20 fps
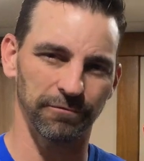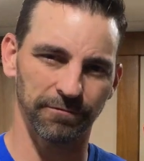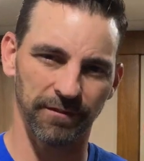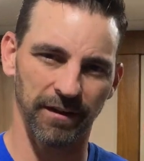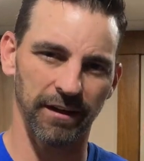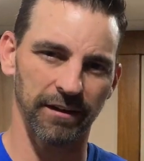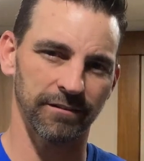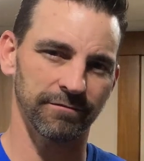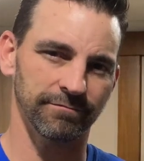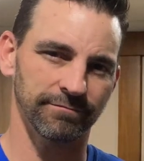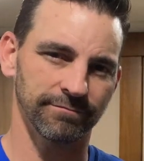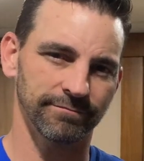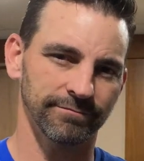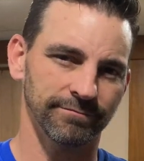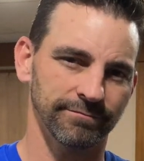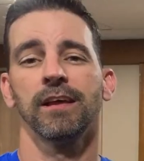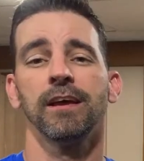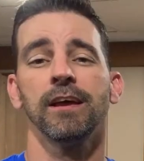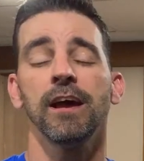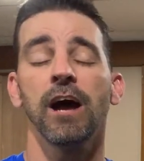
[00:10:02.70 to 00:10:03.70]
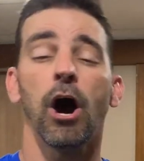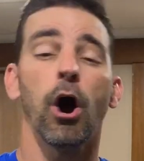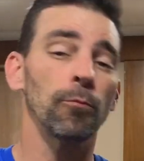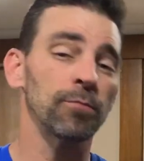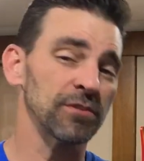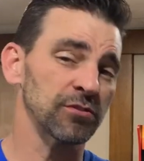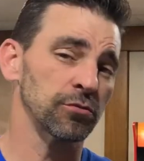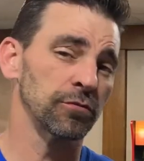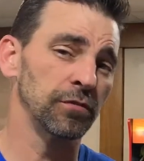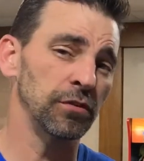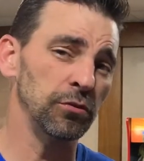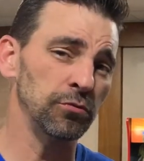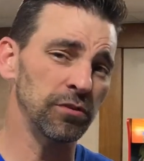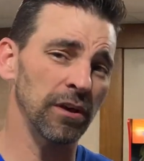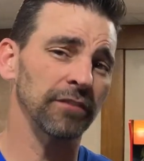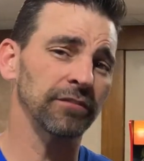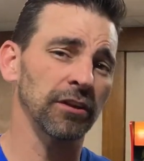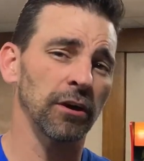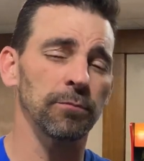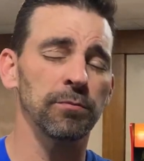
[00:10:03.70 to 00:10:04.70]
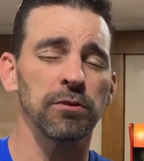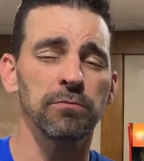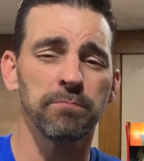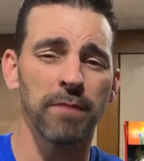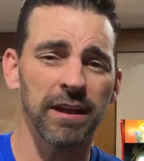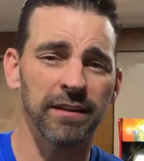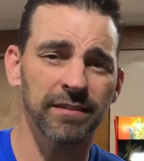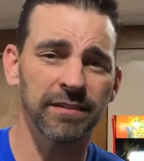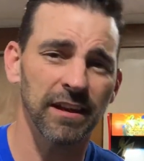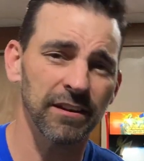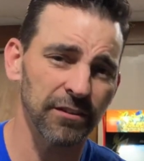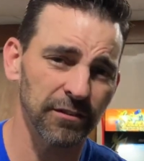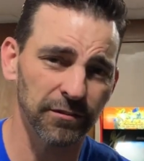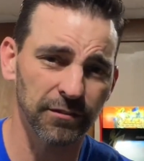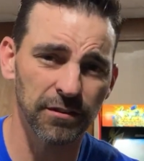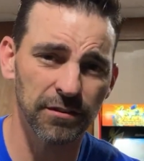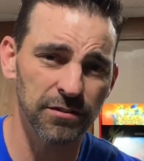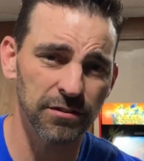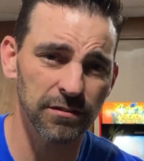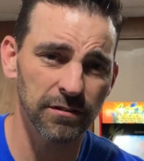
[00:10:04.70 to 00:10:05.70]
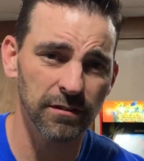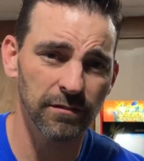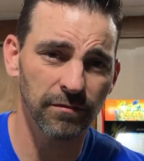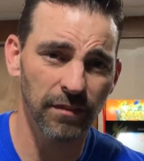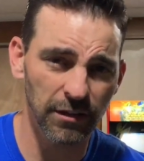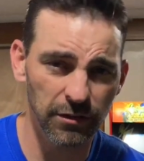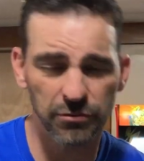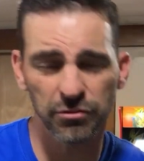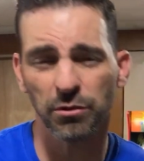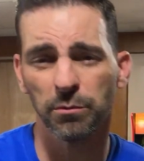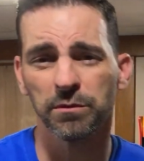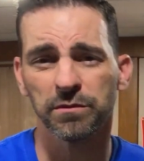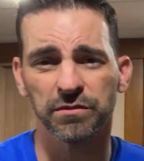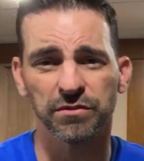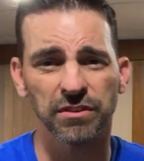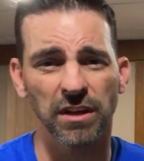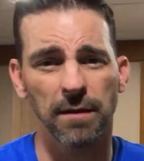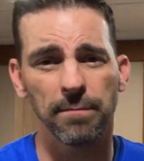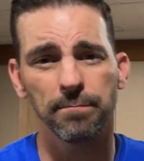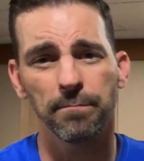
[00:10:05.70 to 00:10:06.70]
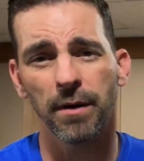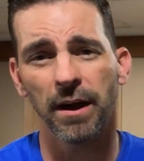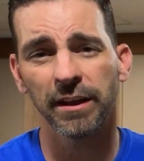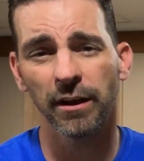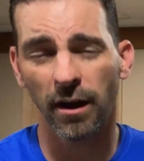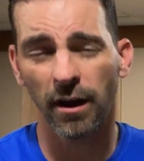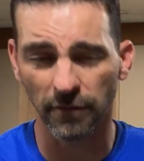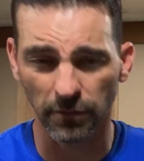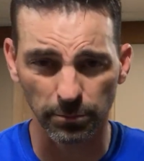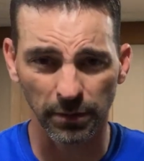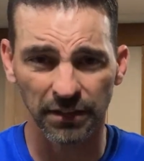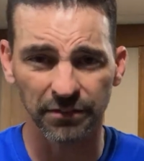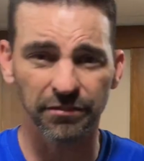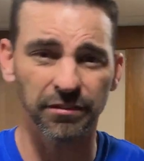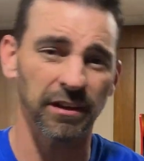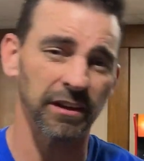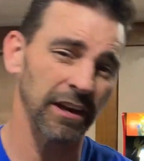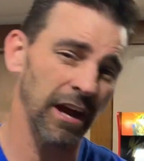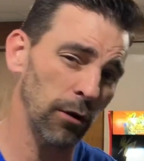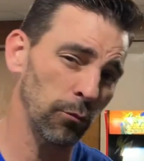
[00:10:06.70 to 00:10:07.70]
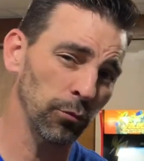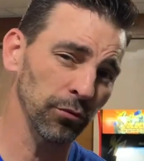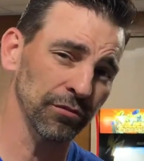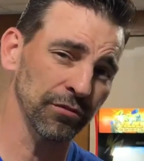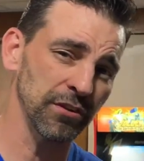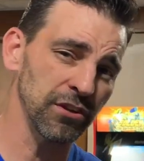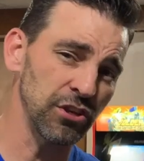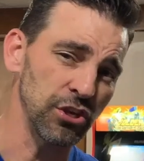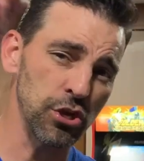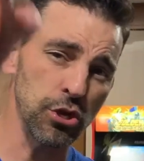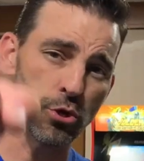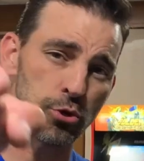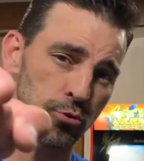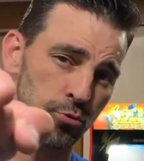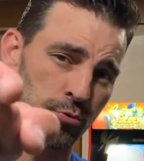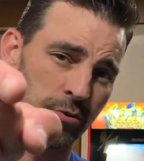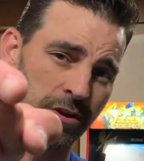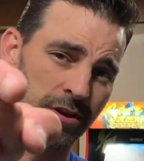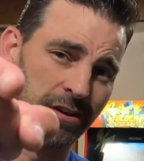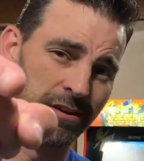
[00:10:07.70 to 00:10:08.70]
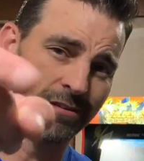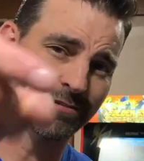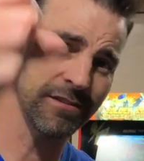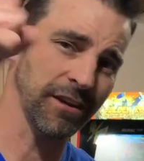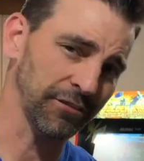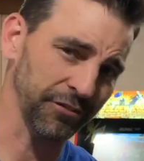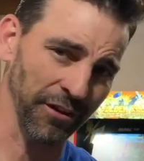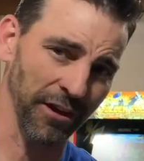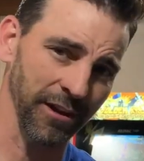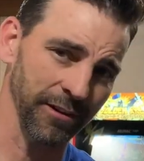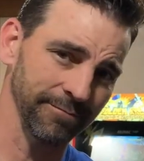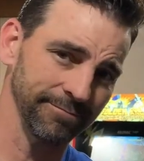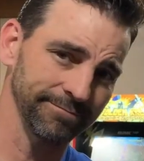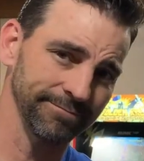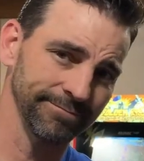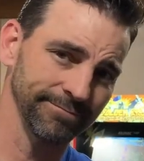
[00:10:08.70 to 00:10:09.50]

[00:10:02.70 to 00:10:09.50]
Fight. I hope this review does help you make that decision. Thank you so much for stopping by. Y'all have a blessed day, and I will see you next time.